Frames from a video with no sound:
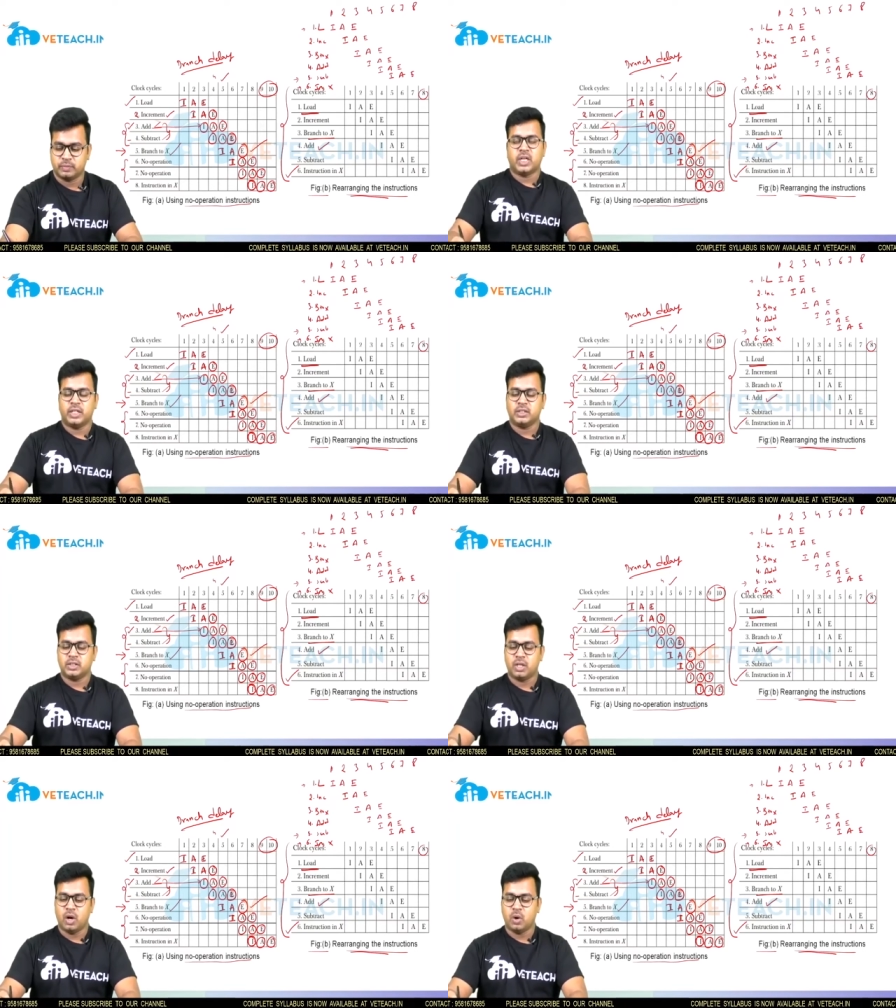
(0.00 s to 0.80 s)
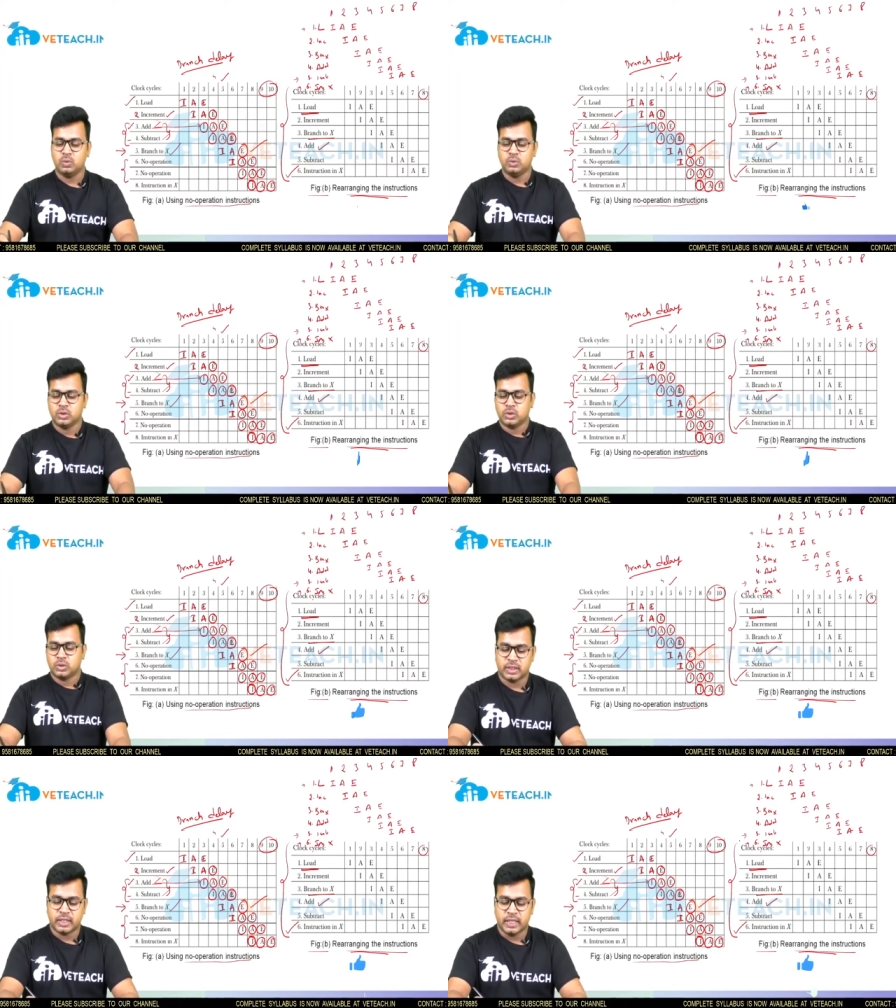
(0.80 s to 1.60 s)
That is how
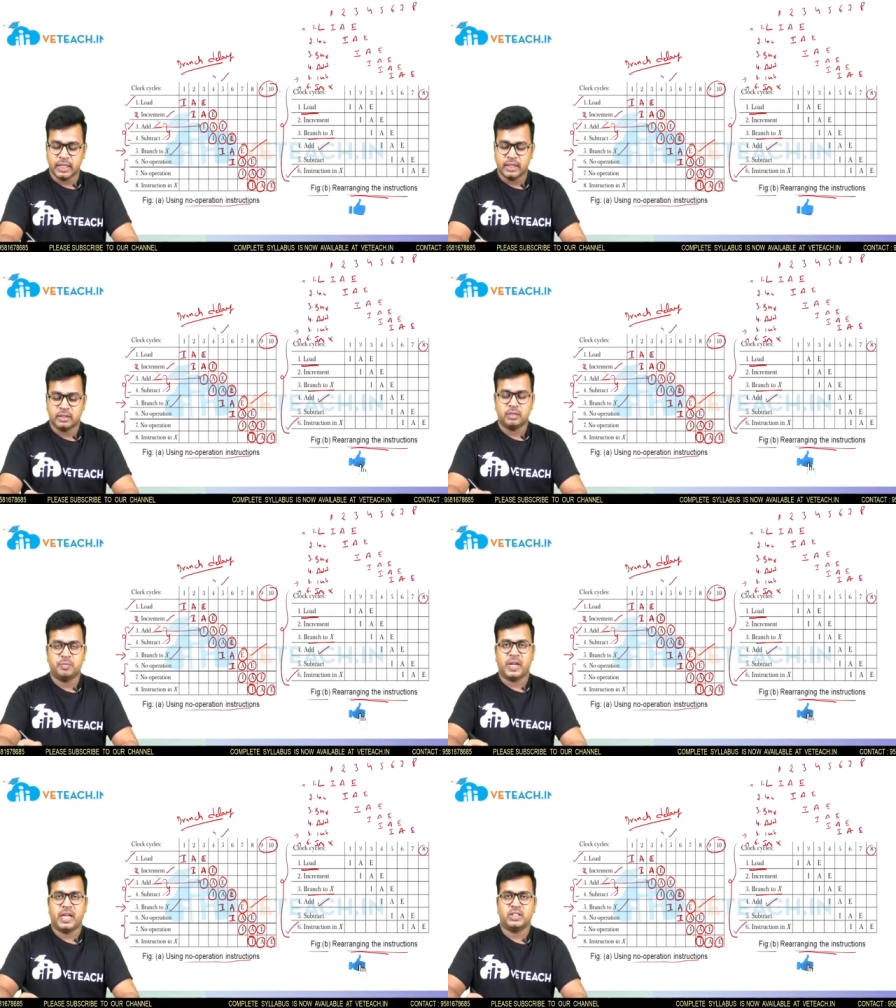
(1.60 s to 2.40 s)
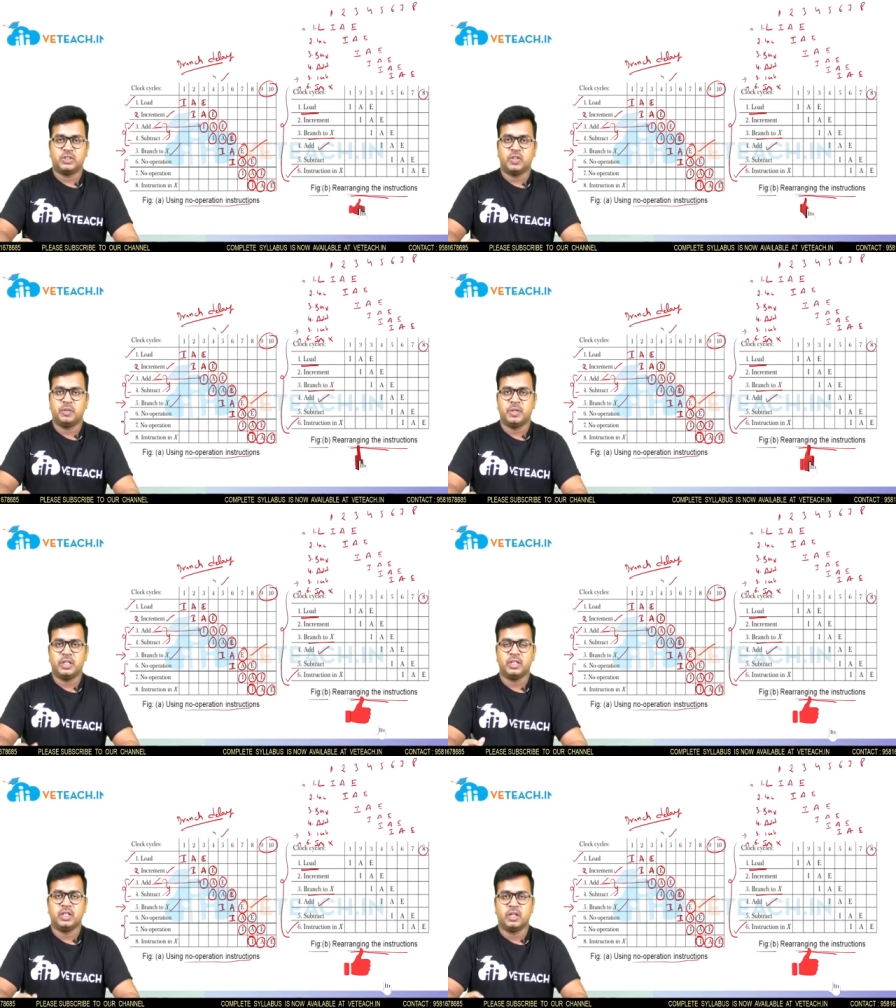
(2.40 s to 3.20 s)
the delay in the branch will
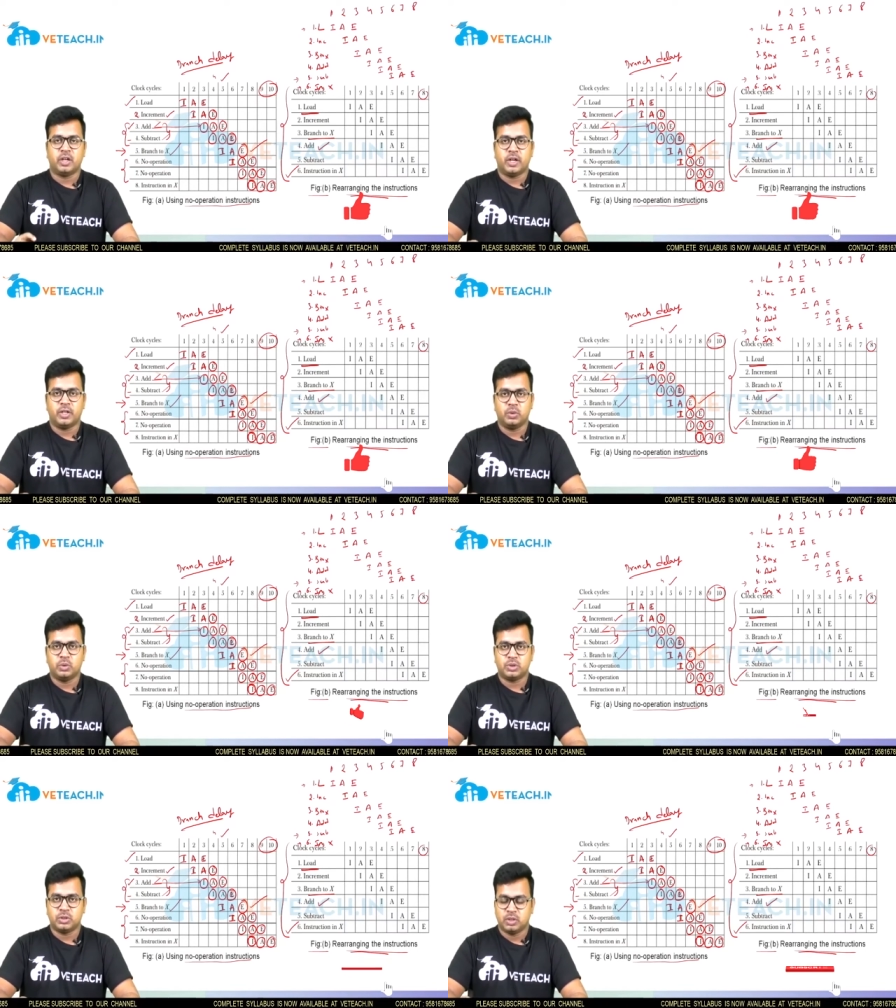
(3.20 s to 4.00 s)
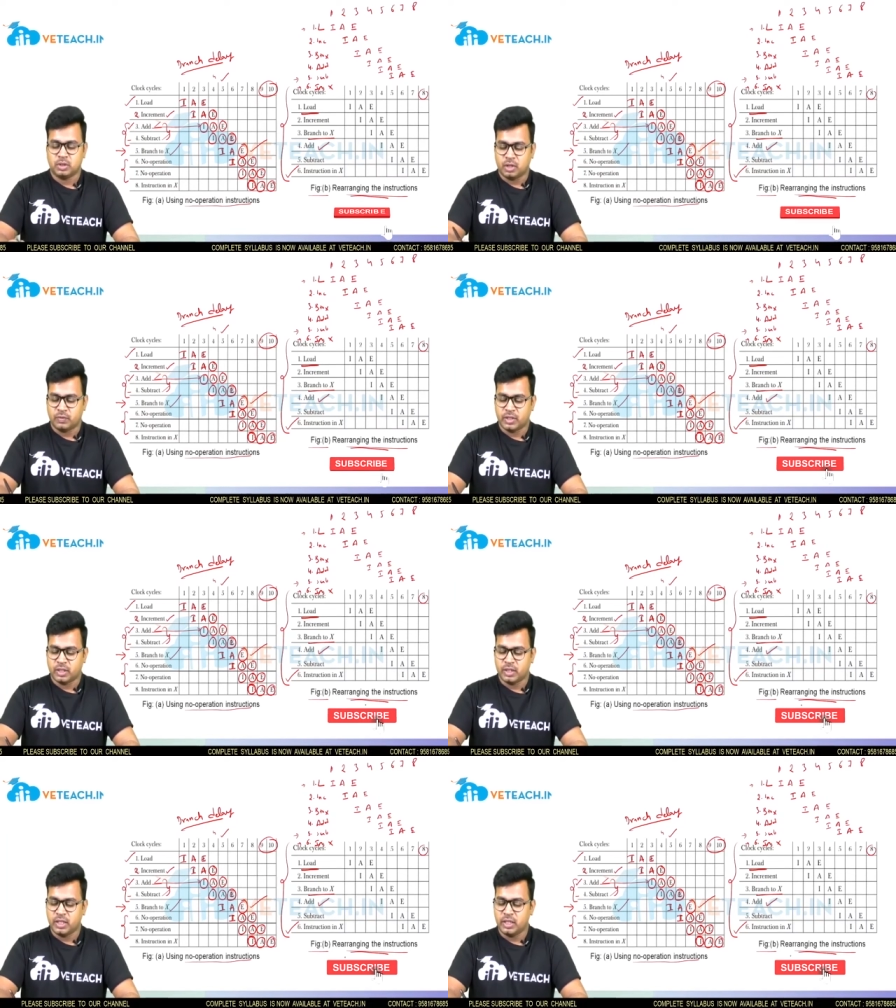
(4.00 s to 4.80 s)
be reduced after
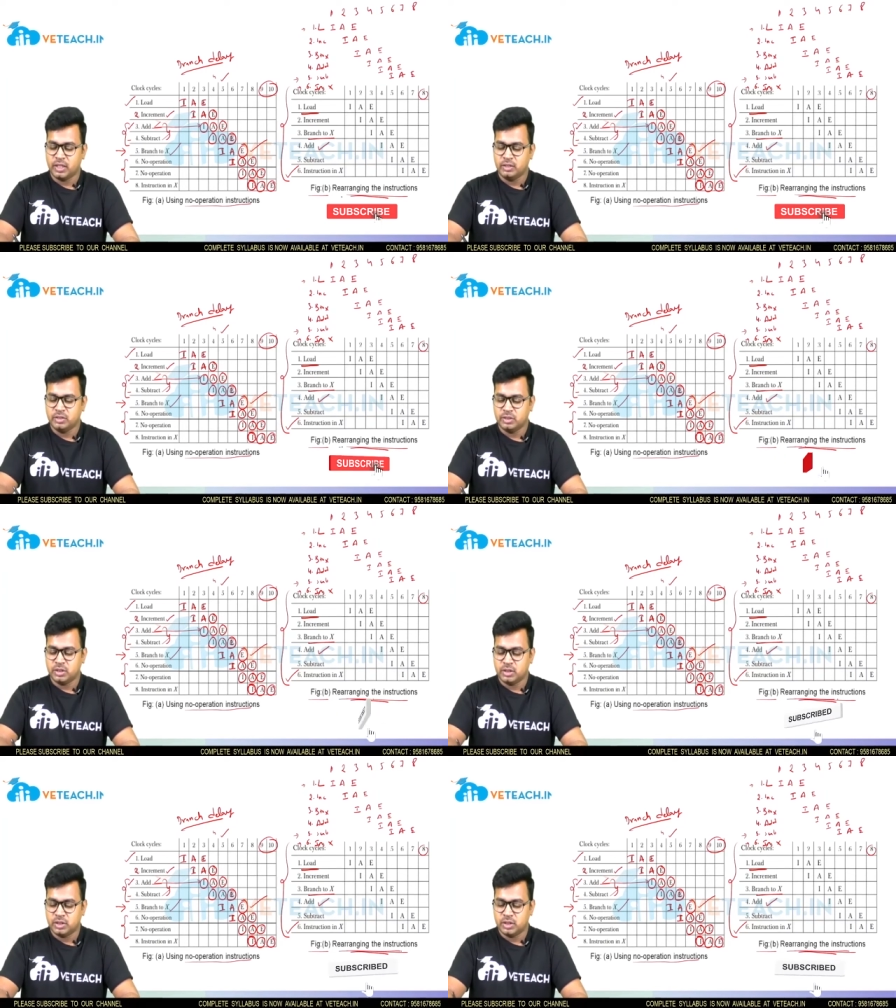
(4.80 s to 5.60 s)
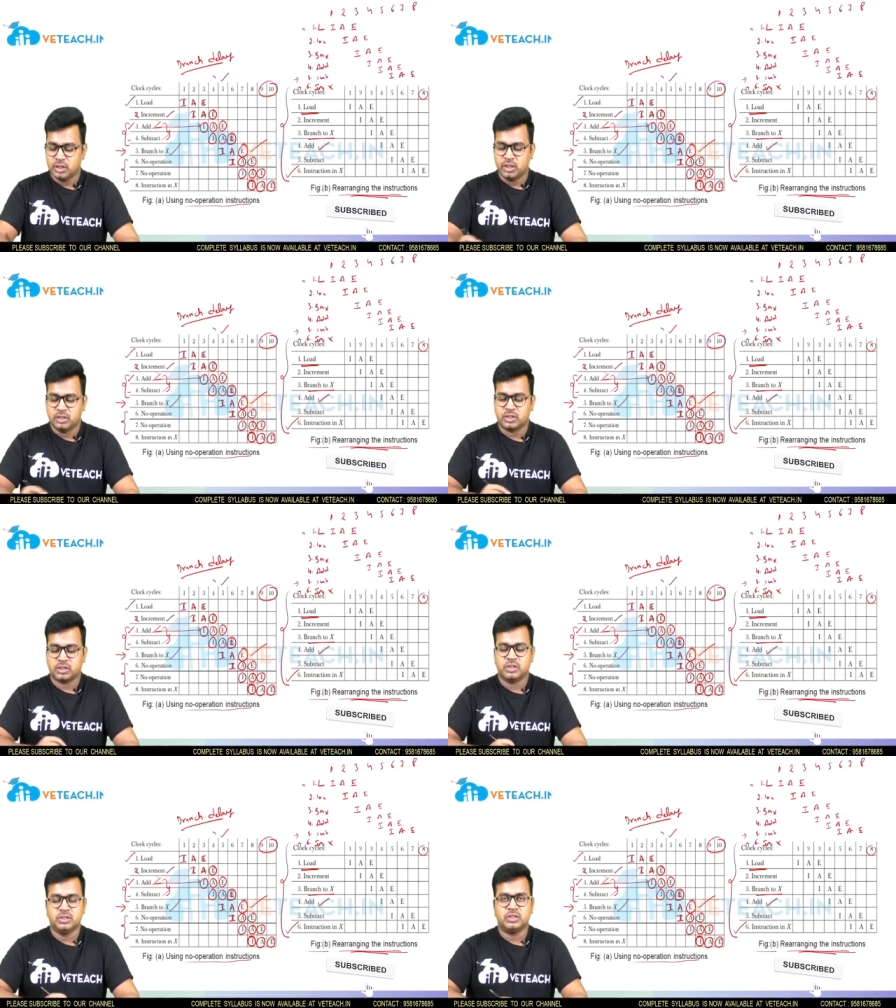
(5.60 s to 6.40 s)
rearranging the
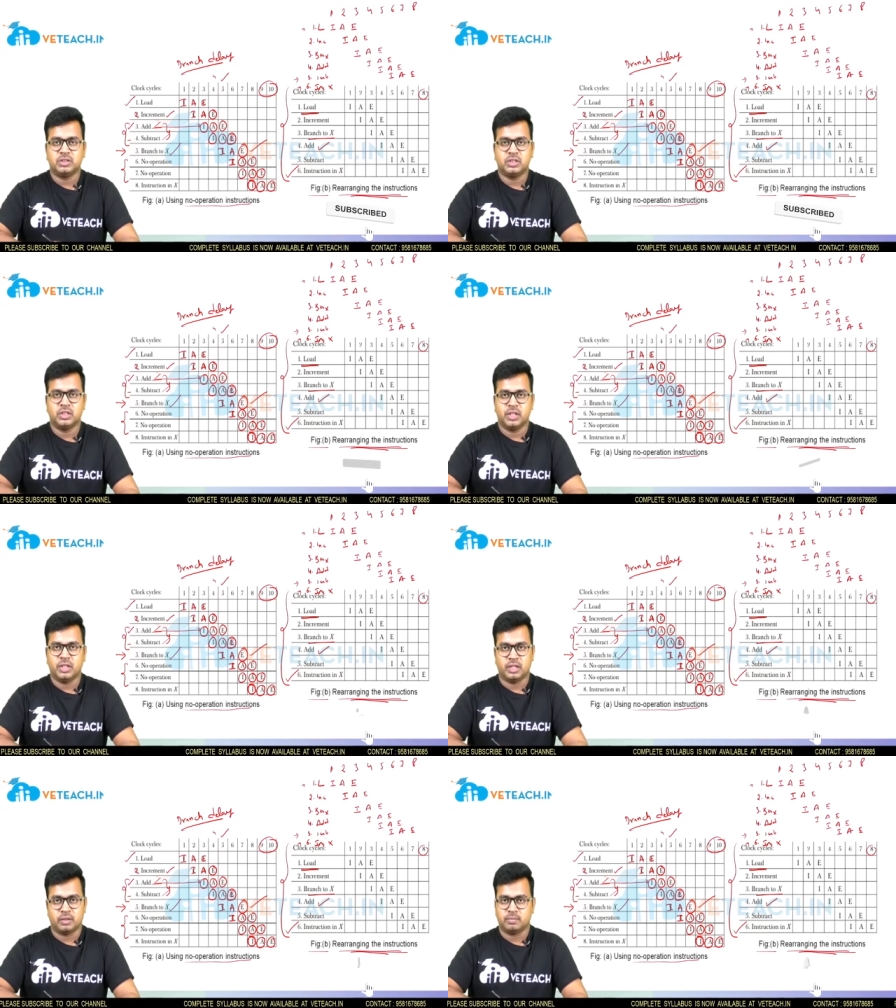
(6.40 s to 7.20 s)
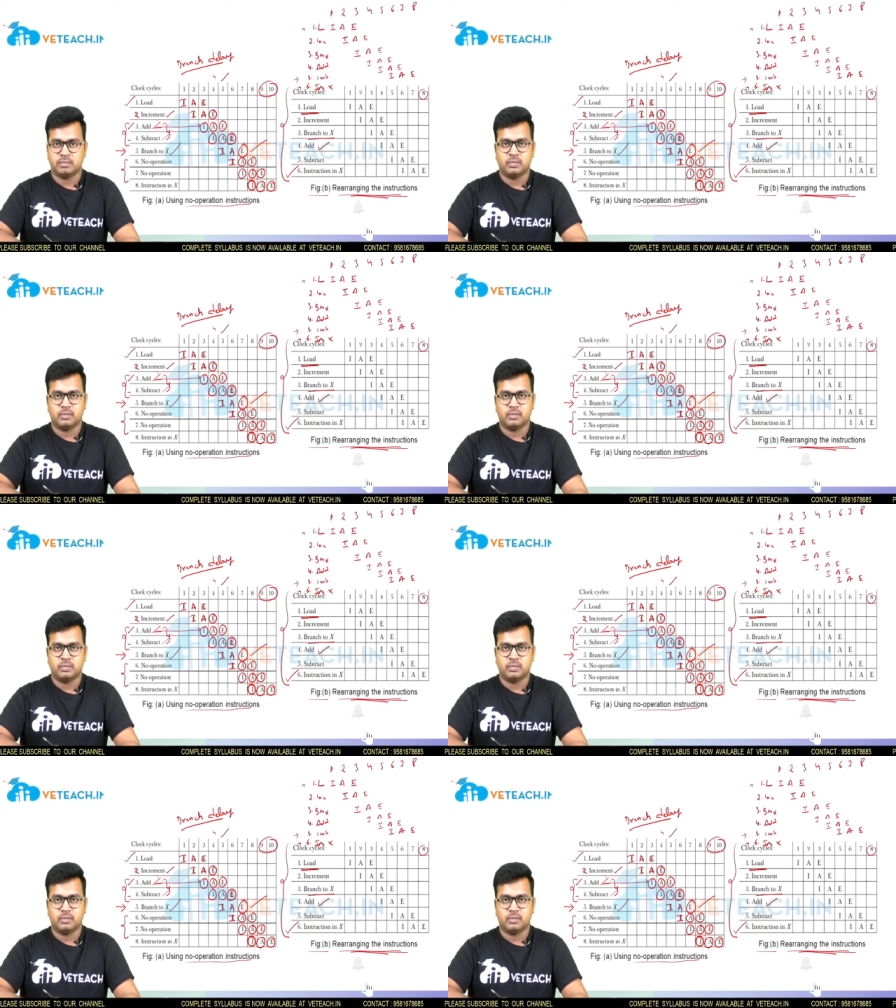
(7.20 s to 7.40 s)
instructions here.